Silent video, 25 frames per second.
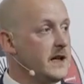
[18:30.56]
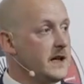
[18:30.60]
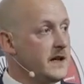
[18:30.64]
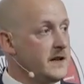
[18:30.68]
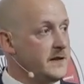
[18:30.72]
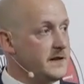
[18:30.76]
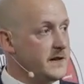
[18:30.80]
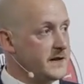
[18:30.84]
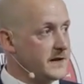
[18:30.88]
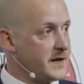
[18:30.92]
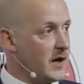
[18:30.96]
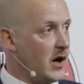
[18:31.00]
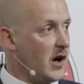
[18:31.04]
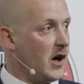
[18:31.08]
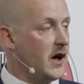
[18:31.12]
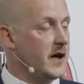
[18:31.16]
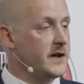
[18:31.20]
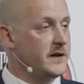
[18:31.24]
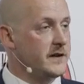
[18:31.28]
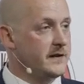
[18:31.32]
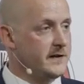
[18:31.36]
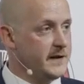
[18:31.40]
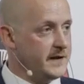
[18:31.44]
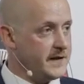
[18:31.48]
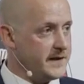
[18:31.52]

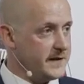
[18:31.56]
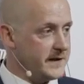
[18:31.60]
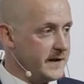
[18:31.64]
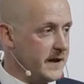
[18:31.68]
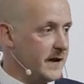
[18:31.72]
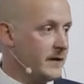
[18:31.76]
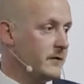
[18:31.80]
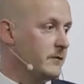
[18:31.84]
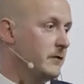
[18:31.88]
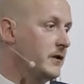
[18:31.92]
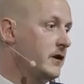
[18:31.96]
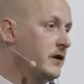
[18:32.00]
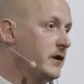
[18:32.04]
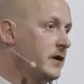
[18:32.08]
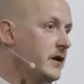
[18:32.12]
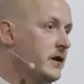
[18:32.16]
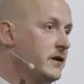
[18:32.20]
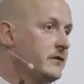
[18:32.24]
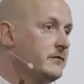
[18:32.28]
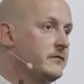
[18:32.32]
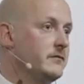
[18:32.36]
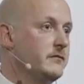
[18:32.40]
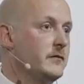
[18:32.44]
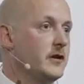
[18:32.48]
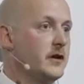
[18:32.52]
decide this is it. We're
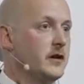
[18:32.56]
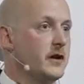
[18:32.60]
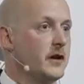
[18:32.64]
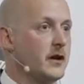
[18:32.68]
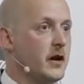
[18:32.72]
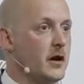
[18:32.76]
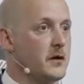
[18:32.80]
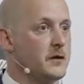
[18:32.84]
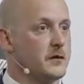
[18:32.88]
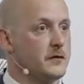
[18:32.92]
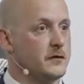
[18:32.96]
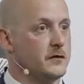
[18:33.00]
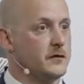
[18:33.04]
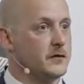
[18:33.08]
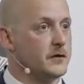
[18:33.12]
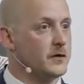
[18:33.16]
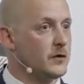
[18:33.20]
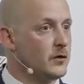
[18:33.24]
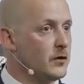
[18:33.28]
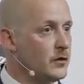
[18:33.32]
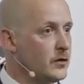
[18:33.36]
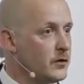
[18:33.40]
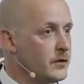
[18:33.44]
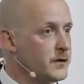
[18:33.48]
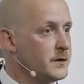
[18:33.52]
gonna go through
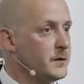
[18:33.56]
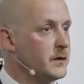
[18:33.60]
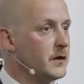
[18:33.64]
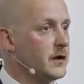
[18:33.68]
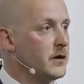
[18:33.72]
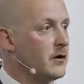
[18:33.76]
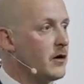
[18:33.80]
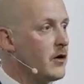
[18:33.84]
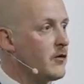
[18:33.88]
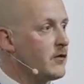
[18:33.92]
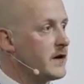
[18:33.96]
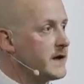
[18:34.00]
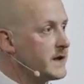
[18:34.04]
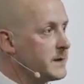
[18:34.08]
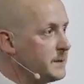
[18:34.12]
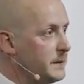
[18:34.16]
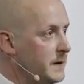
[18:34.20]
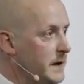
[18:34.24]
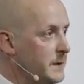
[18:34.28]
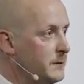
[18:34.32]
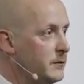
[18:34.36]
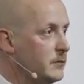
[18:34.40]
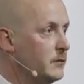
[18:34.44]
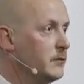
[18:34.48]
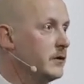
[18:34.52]
doors. We're gonna arrest
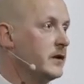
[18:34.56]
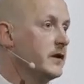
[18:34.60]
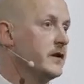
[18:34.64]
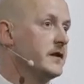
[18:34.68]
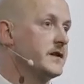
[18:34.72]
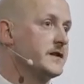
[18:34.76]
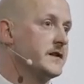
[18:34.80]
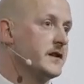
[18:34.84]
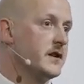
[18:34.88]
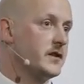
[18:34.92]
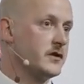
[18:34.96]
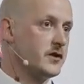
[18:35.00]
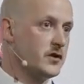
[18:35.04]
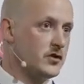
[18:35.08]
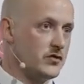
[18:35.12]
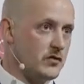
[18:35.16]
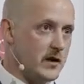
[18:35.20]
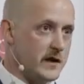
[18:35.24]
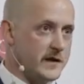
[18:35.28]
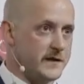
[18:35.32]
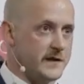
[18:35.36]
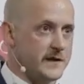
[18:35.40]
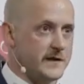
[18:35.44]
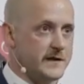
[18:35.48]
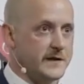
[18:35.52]
people. We're gonna search
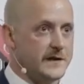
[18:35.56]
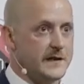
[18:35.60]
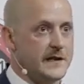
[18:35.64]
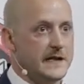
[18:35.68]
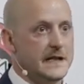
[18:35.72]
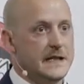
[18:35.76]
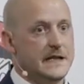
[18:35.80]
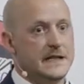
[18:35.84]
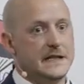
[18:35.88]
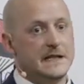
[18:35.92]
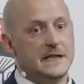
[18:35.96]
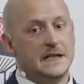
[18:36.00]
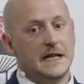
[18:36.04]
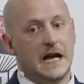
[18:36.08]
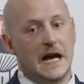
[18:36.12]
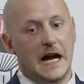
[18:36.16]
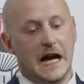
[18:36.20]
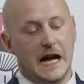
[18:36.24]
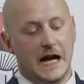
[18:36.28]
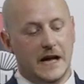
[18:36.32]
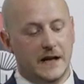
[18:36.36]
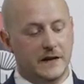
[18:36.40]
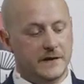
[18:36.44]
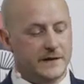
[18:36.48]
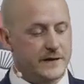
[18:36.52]
addresses.
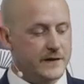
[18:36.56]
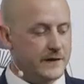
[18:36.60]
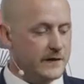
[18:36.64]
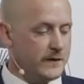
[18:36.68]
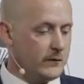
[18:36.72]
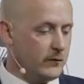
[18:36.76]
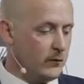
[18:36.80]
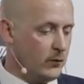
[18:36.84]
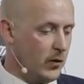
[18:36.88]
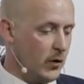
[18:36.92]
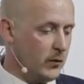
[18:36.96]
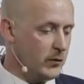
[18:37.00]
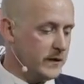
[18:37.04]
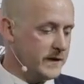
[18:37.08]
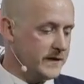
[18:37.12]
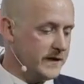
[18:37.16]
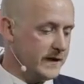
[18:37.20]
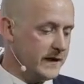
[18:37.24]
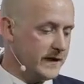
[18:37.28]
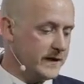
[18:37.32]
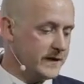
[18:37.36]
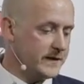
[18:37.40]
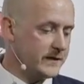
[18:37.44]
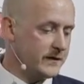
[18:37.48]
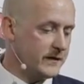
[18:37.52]
And what we
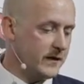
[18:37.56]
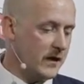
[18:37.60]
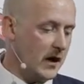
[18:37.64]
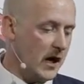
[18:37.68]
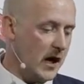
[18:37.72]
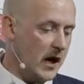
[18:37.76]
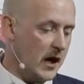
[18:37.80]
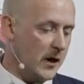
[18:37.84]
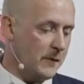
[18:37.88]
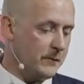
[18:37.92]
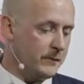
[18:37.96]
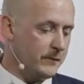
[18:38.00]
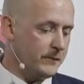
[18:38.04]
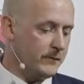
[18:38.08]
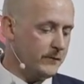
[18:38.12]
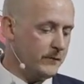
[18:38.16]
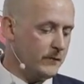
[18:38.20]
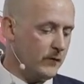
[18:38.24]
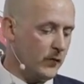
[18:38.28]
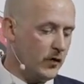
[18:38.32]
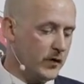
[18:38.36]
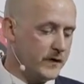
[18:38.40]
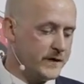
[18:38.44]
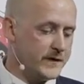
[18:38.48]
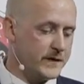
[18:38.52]
did
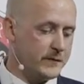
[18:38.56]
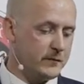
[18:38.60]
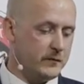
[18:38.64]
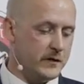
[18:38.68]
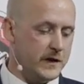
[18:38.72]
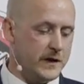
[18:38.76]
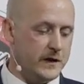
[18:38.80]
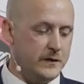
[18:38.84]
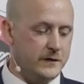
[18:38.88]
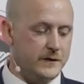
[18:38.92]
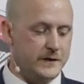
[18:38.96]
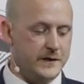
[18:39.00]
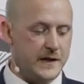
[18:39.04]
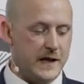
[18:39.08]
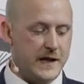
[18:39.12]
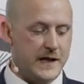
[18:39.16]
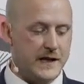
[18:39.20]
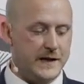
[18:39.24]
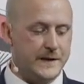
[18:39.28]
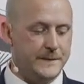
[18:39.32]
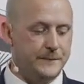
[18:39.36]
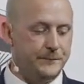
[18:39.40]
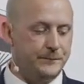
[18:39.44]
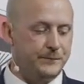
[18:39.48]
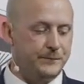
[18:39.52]
was we used the